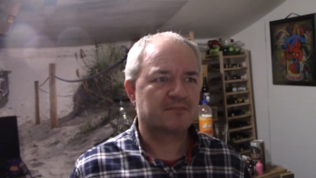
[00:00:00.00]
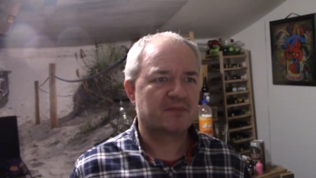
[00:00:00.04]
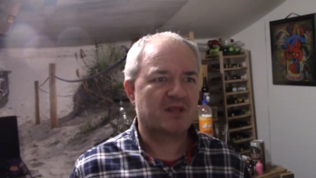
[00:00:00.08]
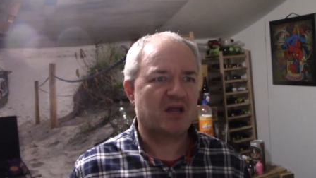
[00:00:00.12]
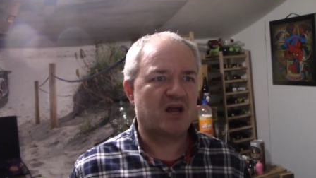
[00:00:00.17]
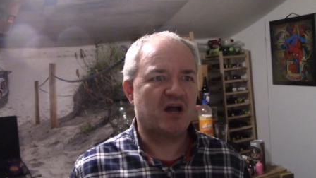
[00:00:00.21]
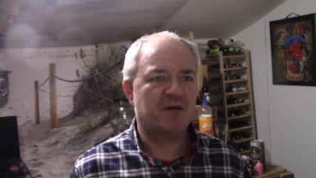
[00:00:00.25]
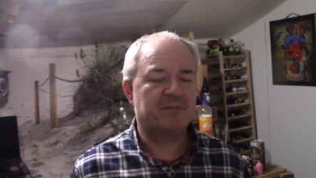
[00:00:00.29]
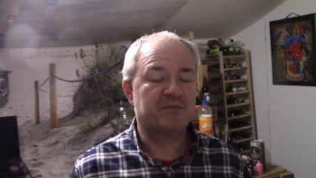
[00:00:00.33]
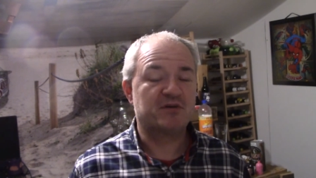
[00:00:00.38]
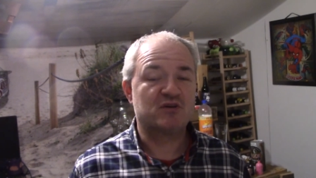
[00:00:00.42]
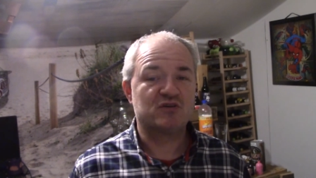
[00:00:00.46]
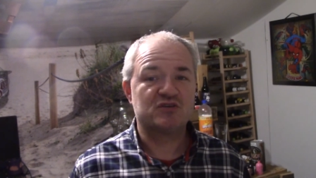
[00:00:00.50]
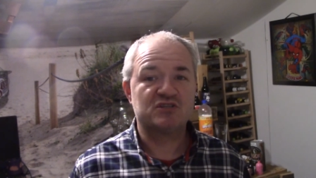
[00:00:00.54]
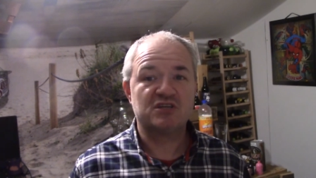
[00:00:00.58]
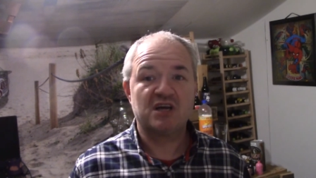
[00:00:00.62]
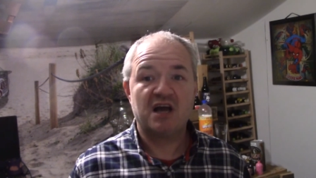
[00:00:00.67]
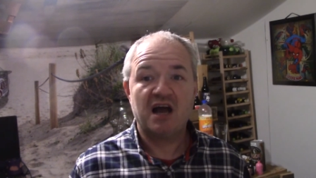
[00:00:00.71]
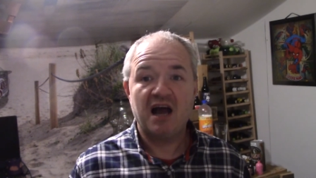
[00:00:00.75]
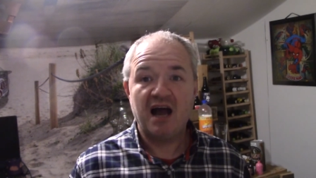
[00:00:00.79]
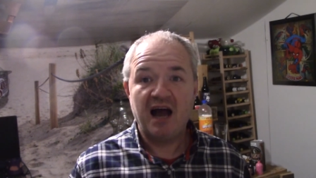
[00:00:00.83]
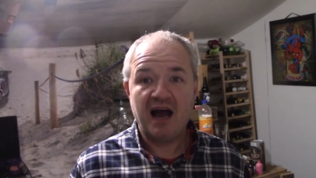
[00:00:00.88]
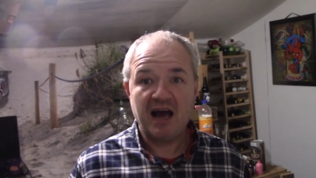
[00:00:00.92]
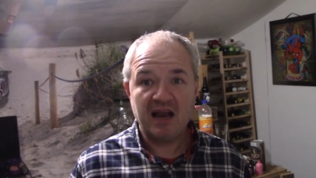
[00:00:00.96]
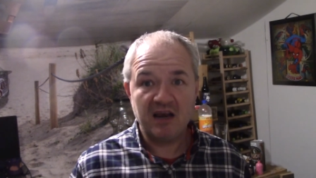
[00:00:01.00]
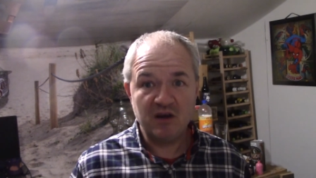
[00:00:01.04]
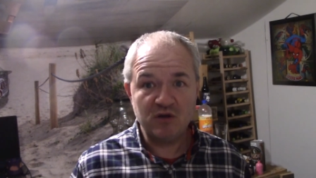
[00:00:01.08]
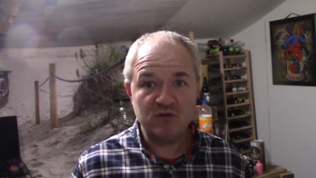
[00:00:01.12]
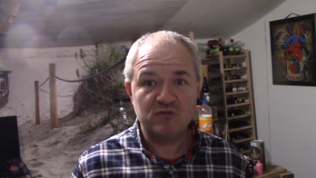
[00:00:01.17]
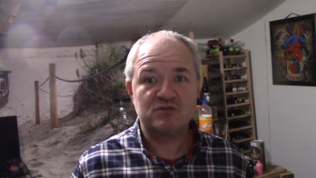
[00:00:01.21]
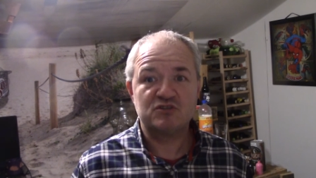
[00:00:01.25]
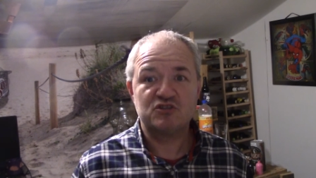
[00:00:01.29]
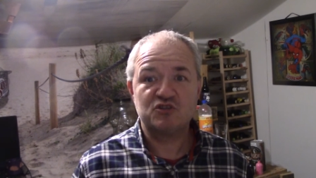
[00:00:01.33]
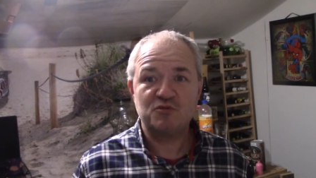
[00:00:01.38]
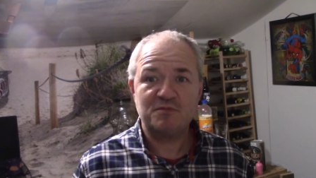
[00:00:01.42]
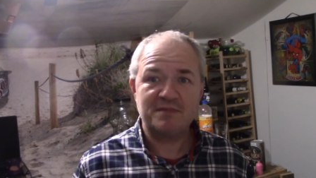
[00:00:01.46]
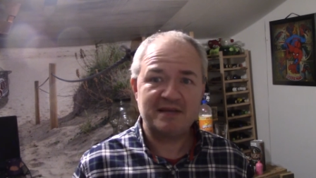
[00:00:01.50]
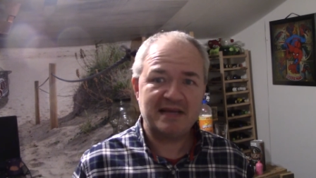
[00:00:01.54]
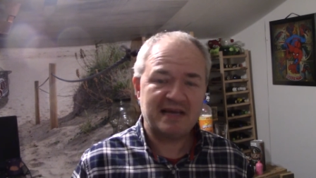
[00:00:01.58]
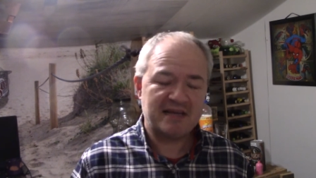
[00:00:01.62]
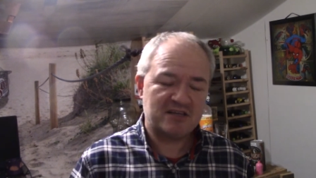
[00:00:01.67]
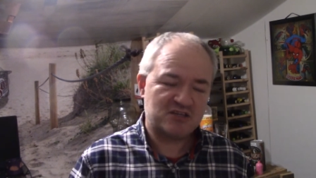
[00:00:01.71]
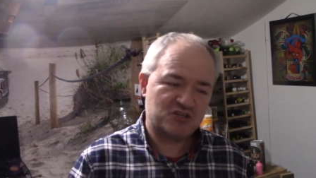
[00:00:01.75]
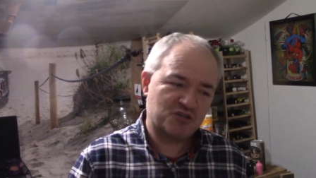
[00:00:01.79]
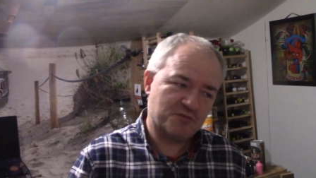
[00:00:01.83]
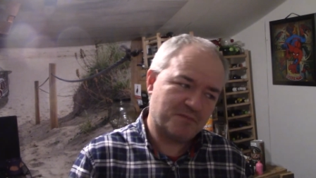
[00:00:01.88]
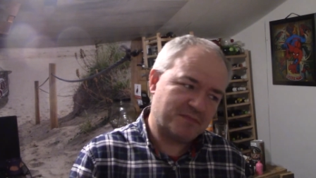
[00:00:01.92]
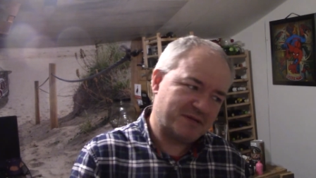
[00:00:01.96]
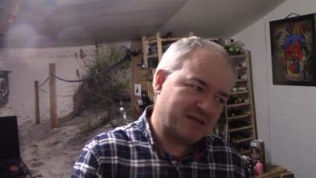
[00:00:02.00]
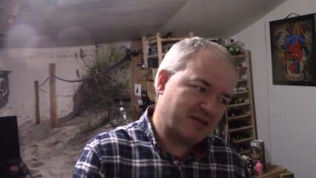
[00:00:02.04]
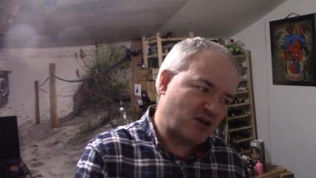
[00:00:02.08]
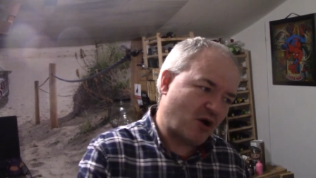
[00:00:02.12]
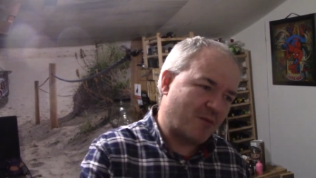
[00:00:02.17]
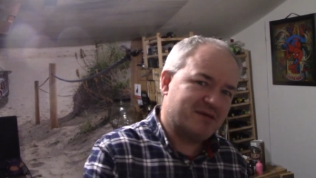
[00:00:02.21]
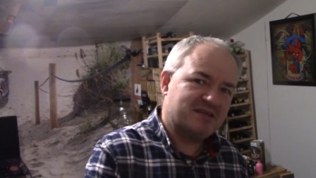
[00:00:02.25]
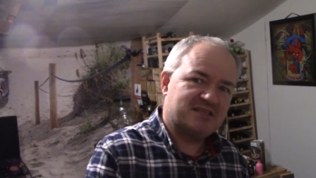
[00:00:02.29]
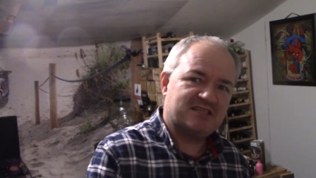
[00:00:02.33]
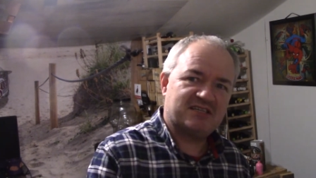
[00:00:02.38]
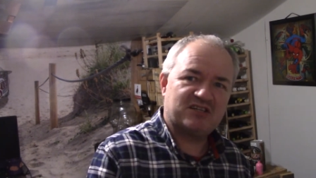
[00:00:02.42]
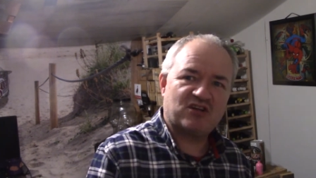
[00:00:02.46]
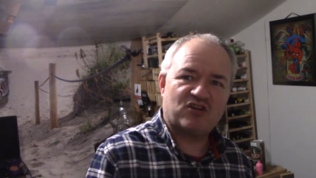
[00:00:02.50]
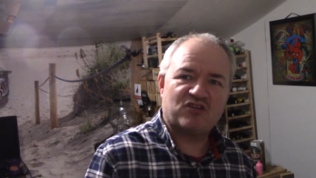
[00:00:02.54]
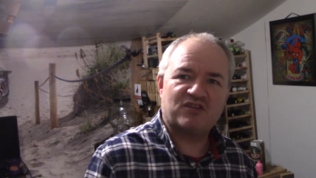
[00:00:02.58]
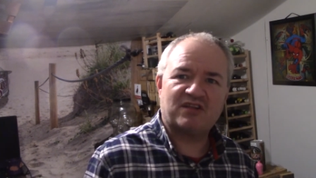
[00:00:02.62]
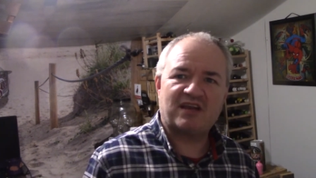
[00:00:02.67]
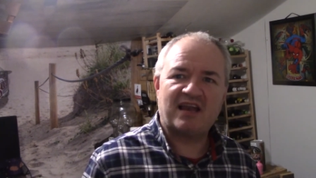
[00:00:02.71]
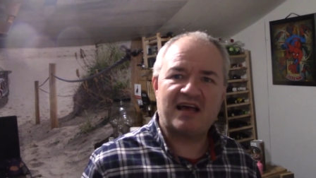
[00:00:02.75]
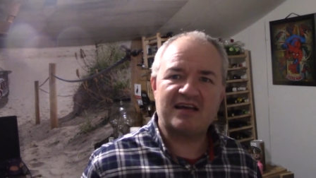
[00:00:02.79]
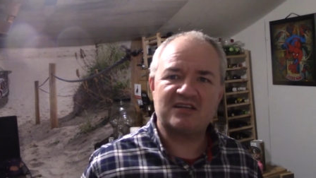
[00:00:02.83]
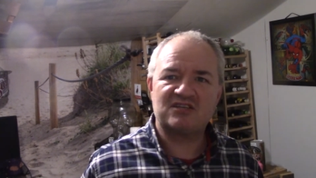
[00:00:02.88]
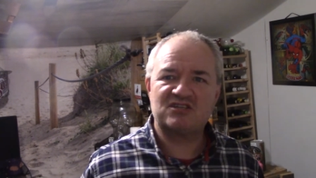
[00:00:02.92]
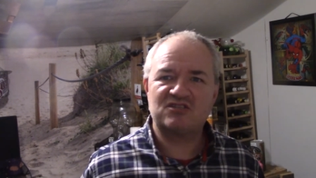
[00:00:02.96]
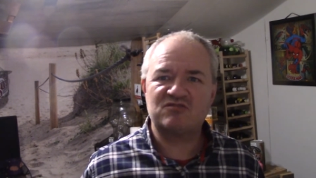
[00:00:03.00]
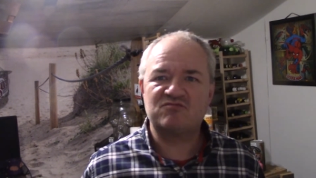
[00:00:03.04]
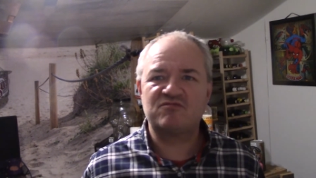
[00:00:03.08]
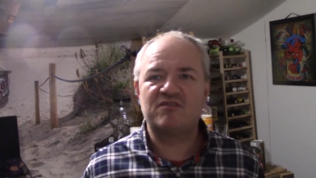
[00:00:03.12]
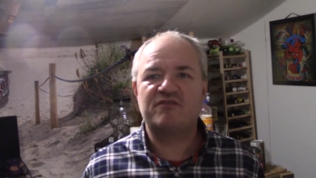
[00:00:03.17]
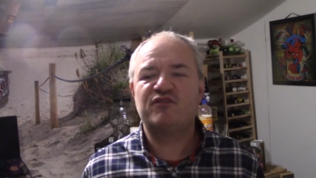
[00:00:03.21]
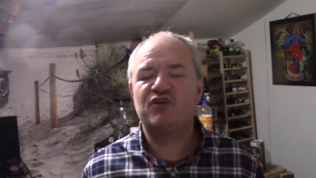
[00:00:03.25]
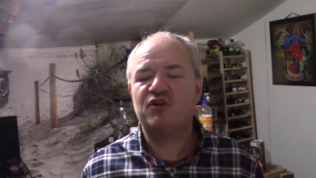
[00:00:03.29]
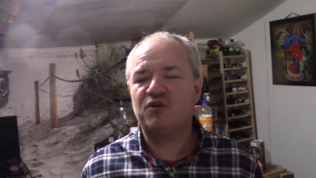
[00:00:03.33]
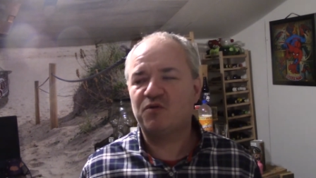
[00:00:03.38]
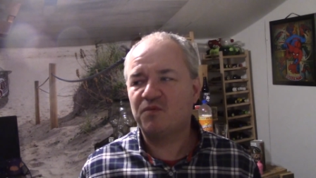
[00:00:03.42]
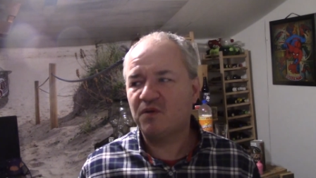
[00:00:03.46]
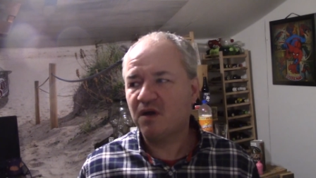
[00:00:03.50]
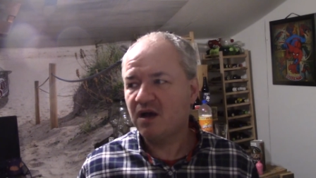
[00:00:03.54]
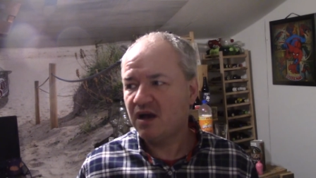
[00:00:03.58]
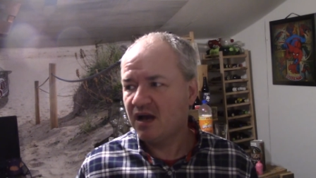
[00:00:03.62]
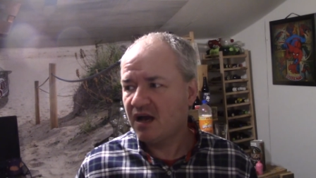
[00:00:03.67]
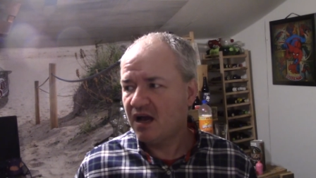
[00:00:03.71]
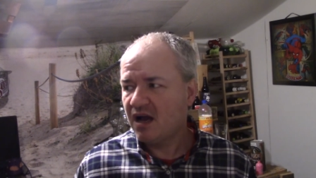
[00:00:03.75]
Uh, because I looked, somebody somebody commented on the last review.